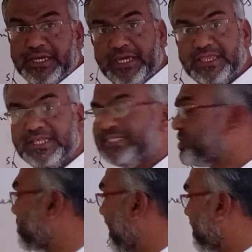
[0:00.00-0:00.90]
in
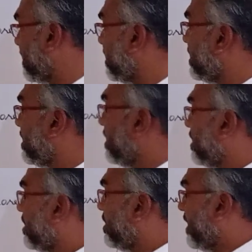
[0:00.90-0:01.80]
this triangle
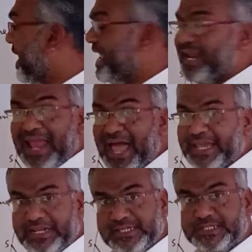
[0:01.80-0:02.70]
a
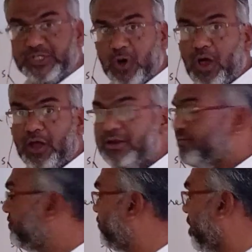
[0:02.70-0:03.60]
line is
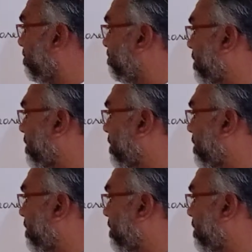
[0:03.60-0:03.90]
drawn from